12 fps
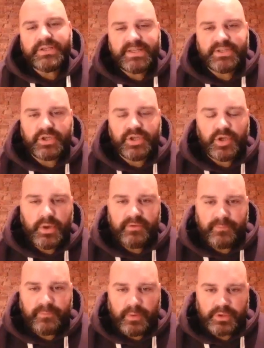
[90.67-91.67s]
took you away
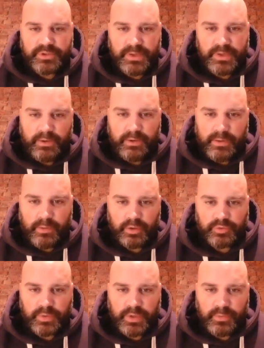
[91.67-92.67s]
from it, what do you mean? How
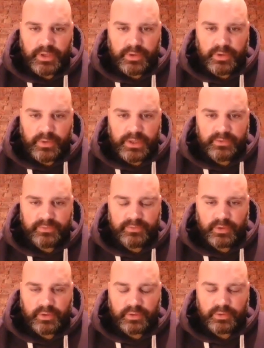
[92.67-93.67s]
old were you when you went away?
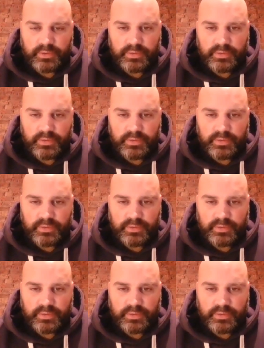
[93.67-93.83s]
Or